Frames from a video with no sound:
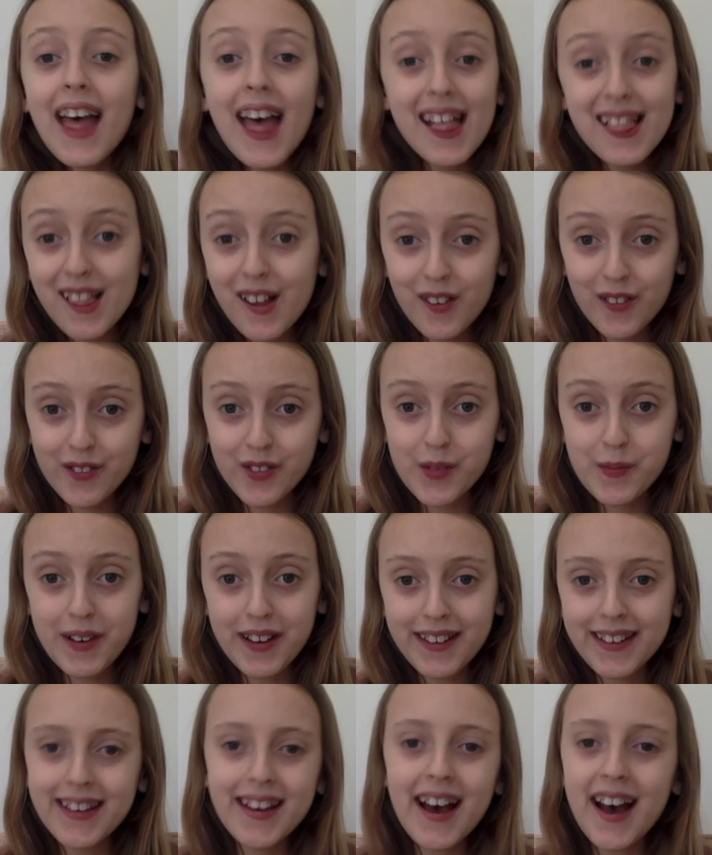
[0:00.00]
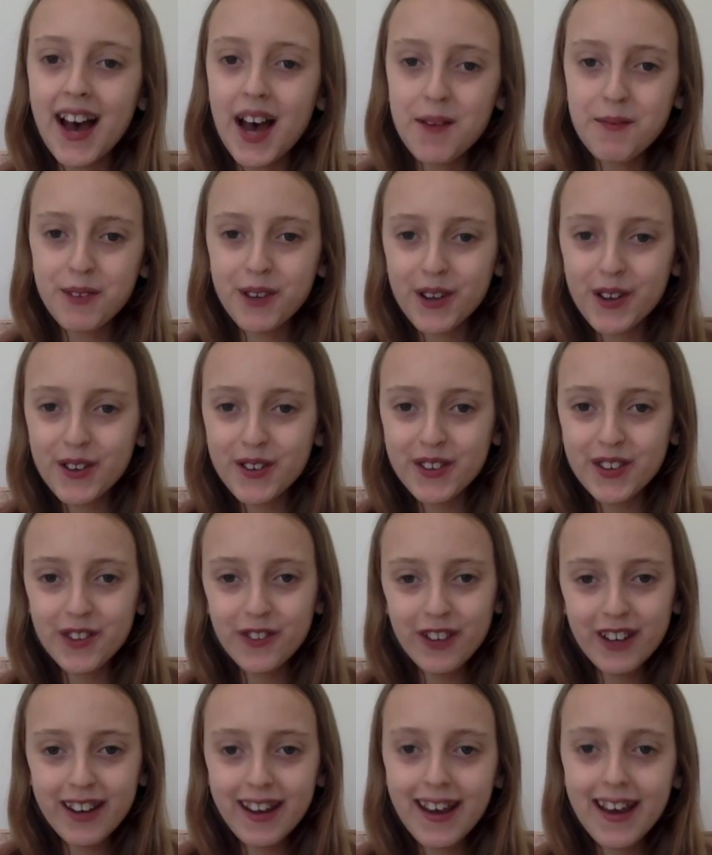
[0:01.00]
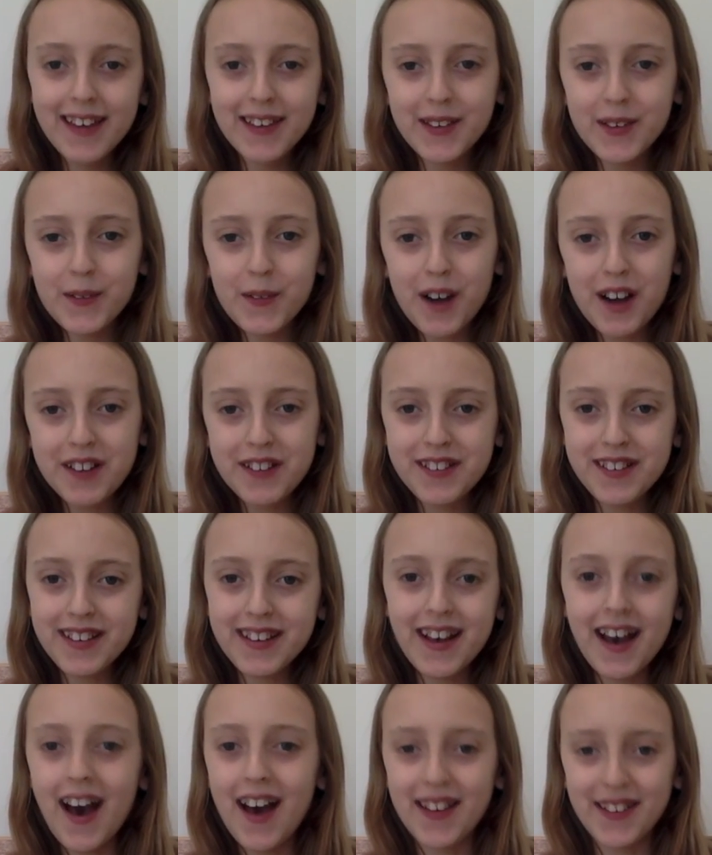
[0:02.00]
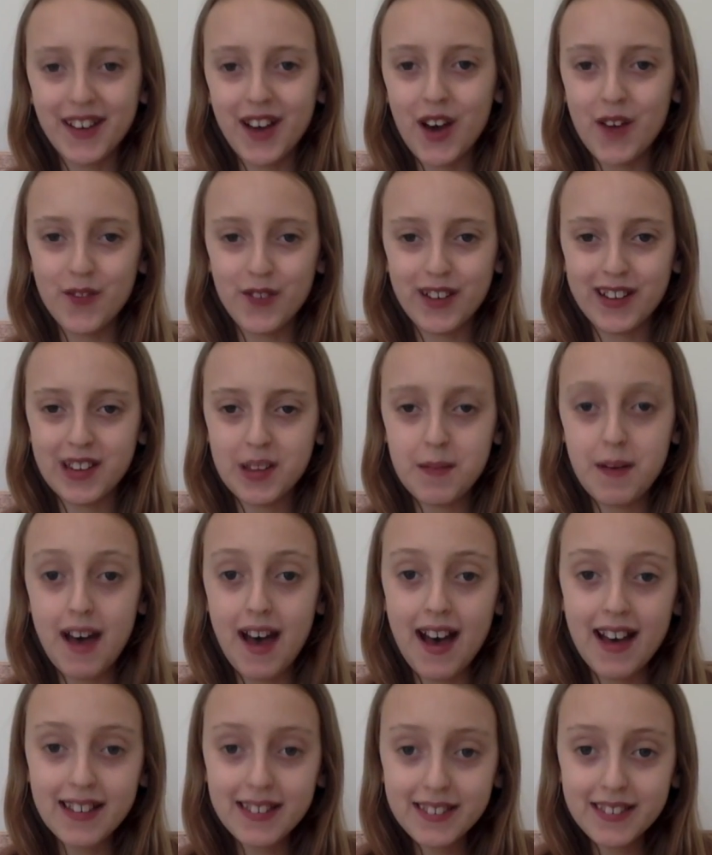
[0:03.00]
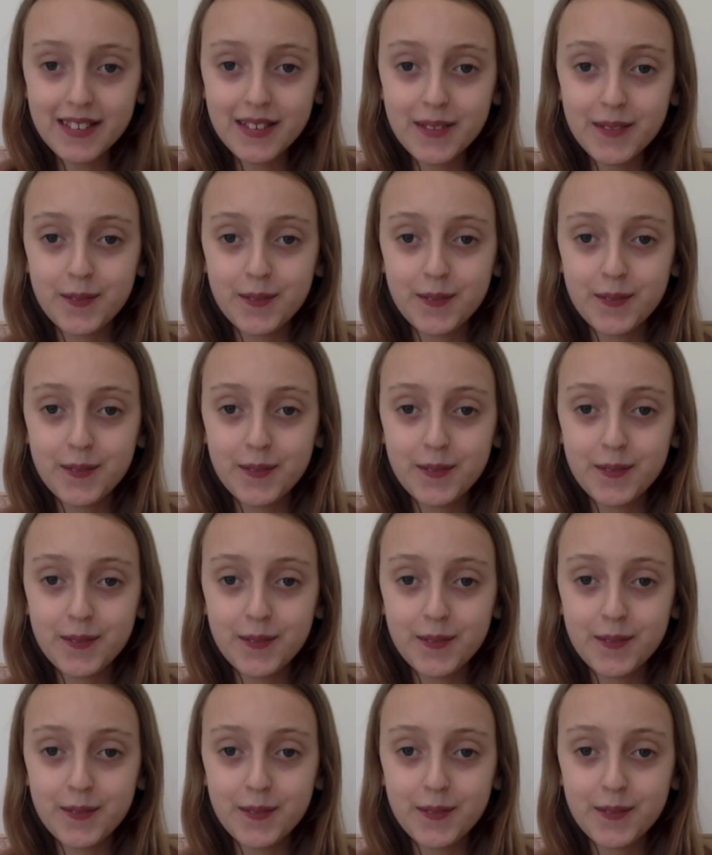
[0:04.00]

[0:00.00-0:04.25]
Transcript: Hello everybody, I'm your host Irina and you're watching Uncovering the Past.